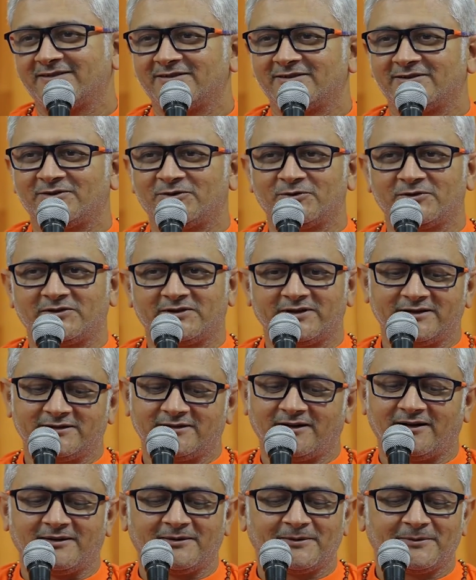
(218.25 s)
So
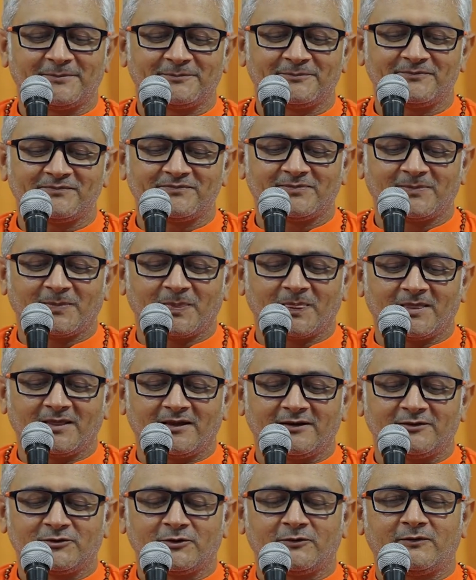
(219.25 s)
Sita.
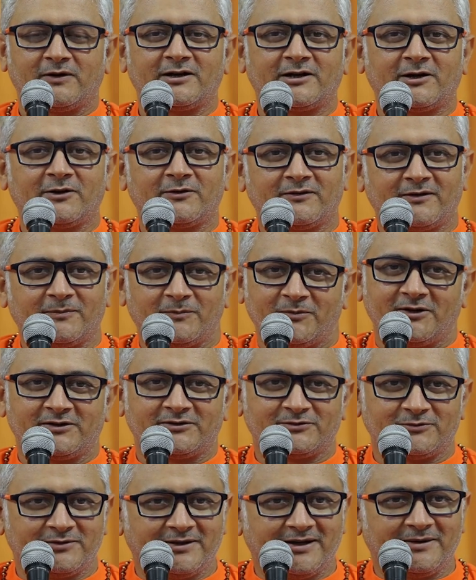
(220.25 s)
So one round of applause
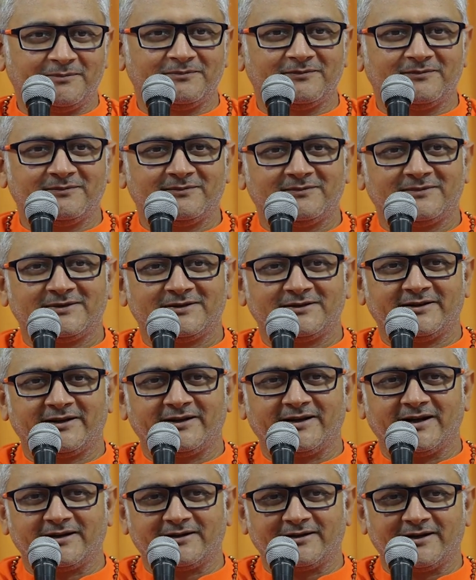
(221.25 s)
to them. They
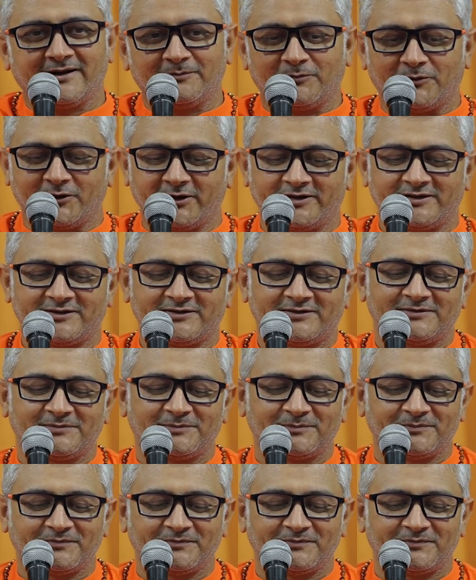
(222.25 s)
get 10 points.